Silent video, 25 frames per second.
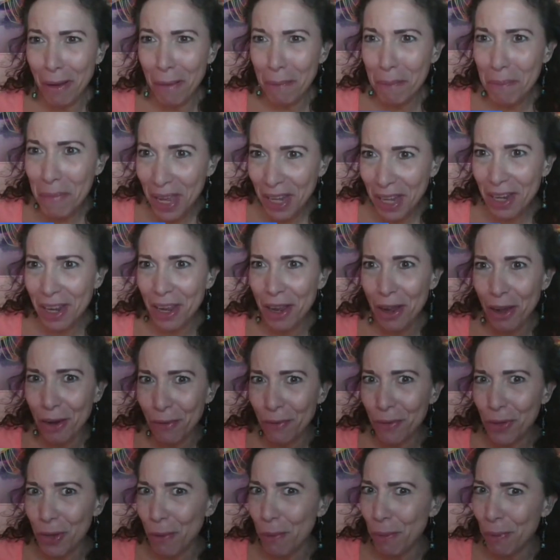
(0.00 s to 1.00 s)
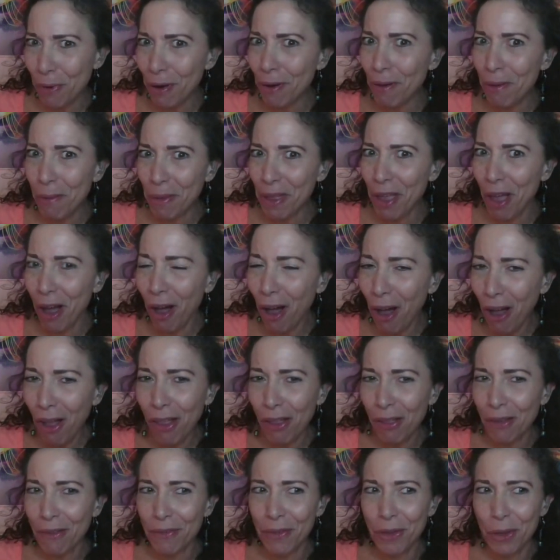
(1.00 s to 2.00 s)
many of you, probably
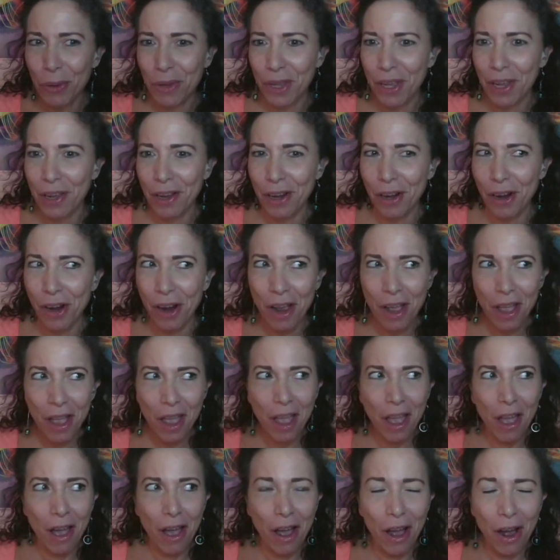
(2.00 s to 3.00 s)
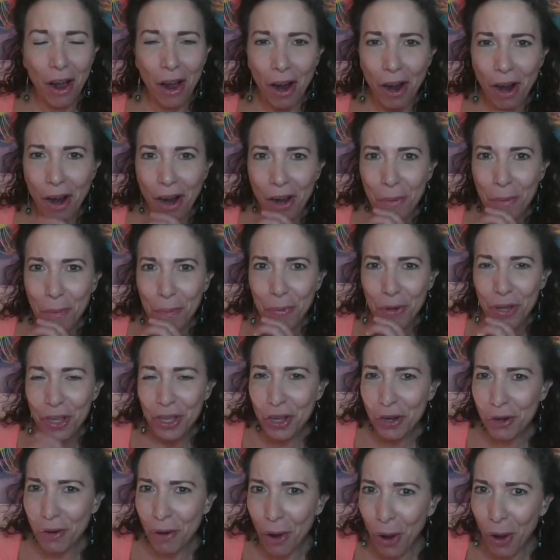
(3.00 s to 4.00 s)
all of you here, put
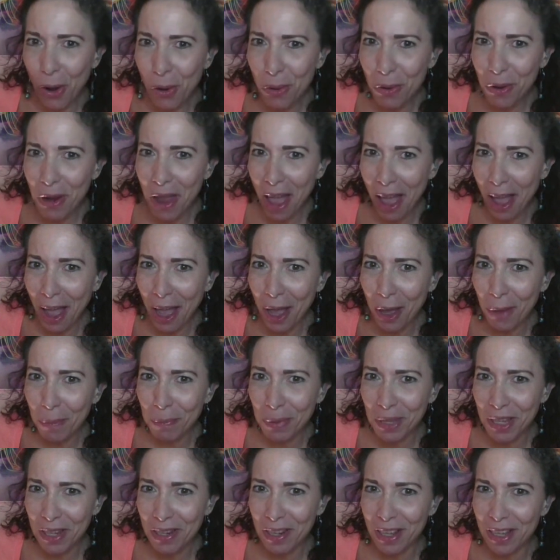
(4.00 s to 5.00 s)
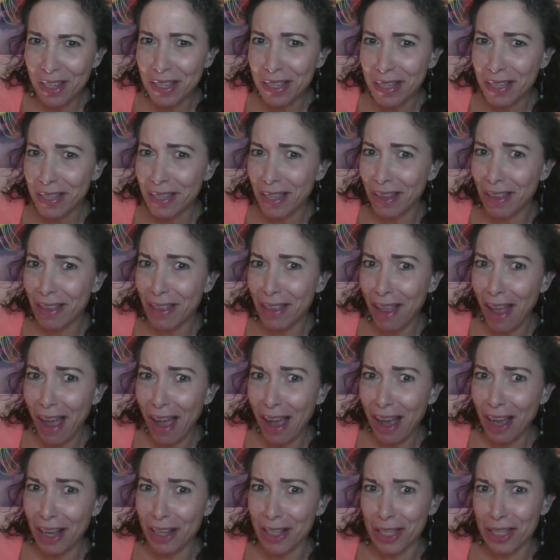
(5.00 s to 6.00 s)
your own happiness
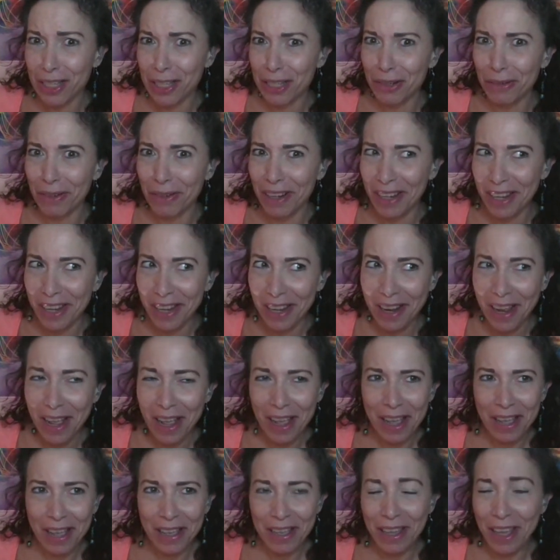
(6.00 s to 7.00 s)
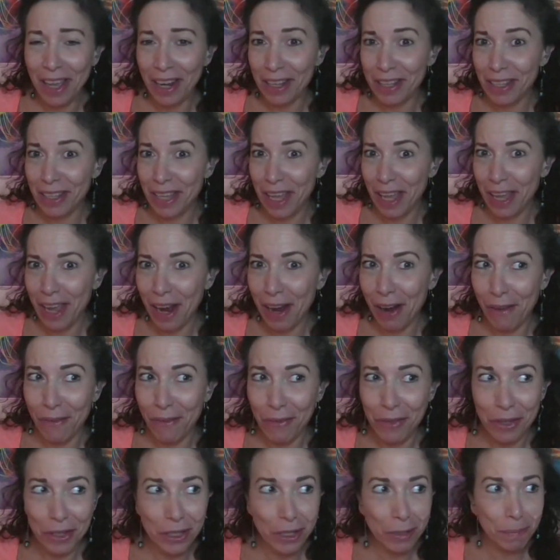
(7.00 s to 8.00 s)
last, right? You got to take care
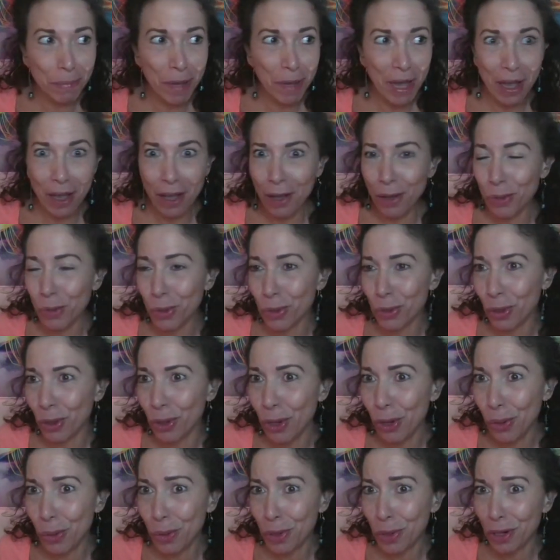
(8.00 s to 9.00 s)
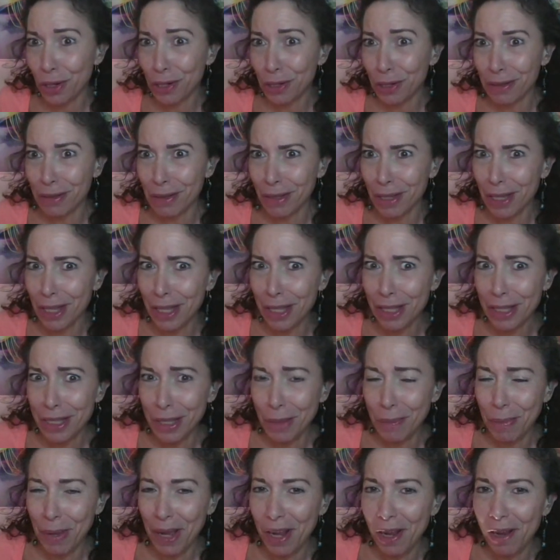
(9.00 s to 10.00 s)
of the spouse, the coworkers, the kids,
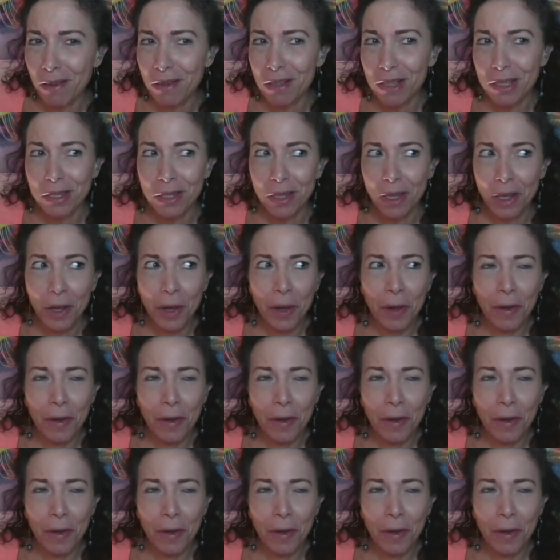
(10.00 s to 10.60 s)
the parents.